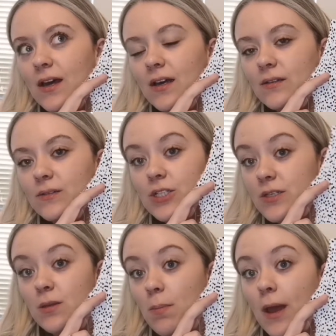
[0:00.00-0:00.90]
just the
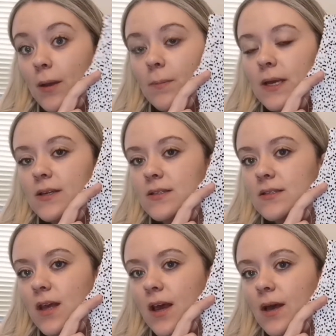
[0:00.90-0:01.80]
back piece
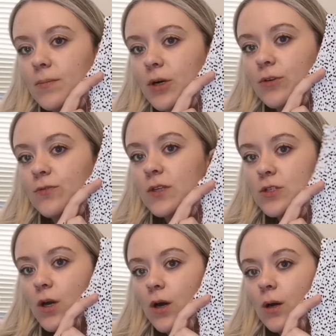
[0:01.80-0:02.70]
of the
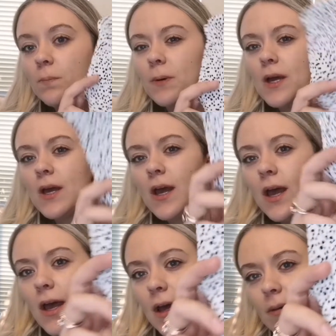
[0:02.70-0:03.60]
top,
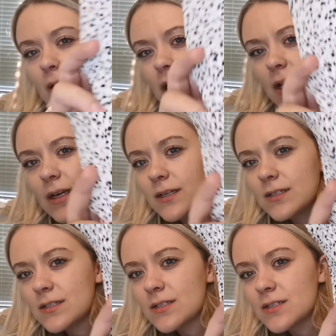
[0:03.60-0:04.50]

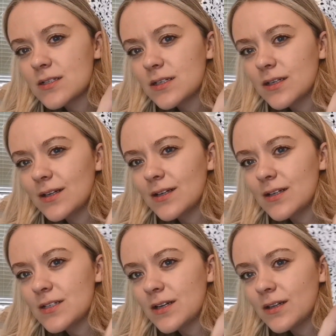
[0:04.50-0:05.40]
and I don't
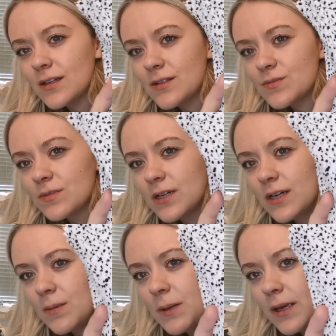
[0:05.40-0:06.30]
know that it's really
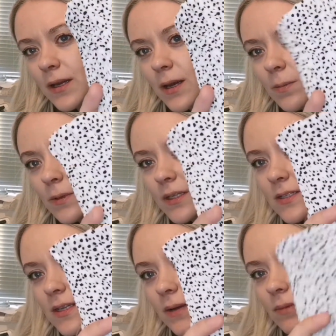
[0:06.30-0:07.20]
picking it up on this
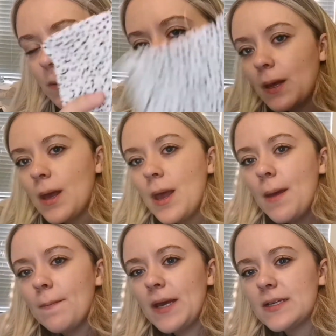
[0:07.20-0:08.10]
camera, but
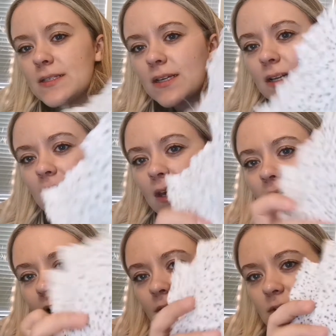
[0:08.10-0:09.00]
basically I've
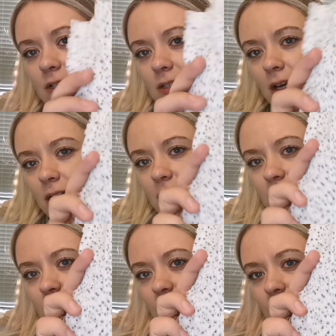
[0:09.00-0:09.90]
decided
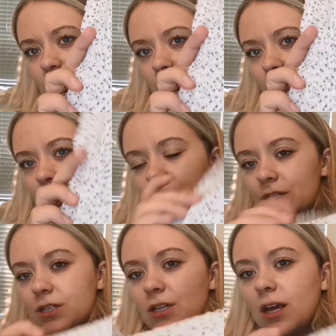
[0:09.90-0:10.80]
to
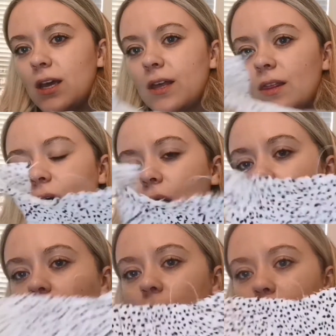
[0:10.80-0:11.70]
share the whole
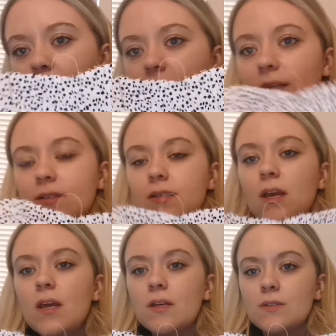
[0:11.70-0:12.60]
piece.
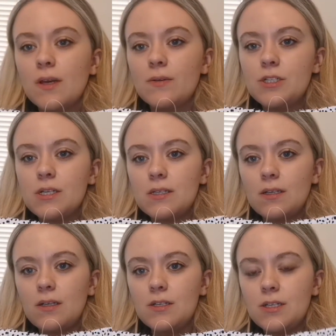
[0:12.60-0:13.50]
So I was just going to
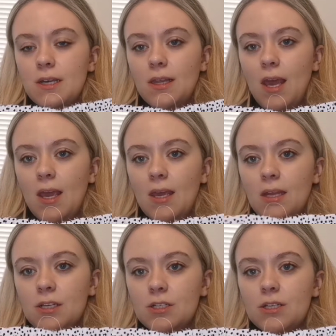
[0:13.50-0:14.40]
share the 8
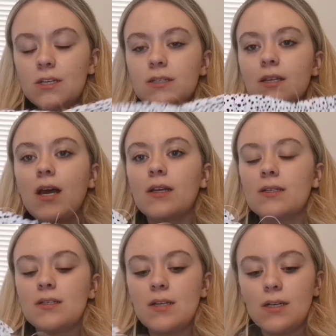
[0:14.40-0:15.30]
inches, and I
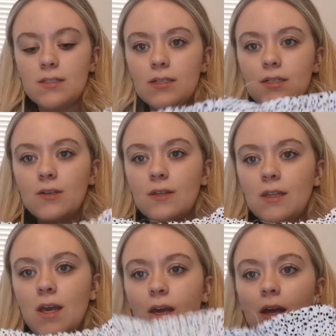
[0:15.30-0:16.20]
started doing that.
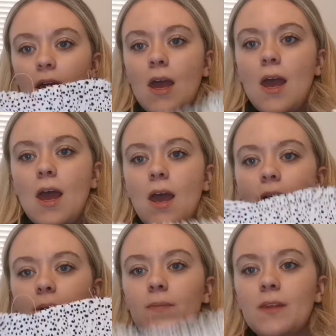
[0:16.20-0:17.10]
Oh,
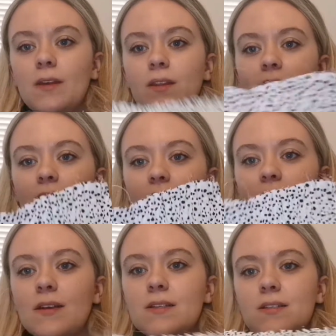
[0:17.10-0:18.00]
there you go, you can
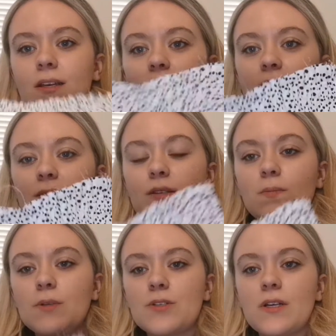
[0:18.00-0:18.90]
see that it's super
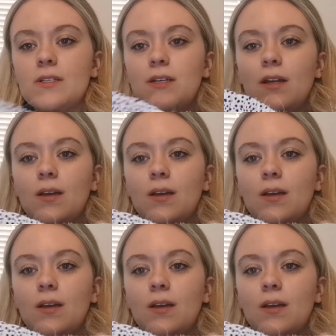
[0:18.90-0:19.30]
stretchy now.